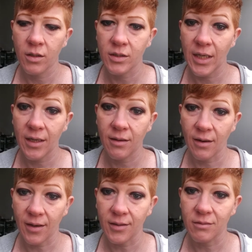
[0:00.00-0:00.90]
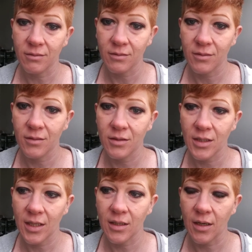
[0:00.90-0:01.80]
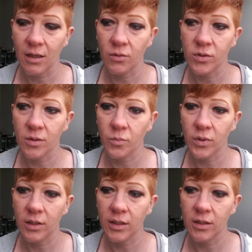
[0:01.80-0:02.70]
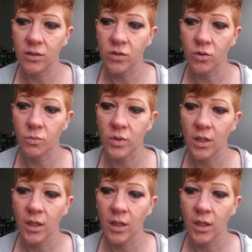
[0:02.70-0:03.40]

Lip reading: day and night. Day and night, I was completely consumed.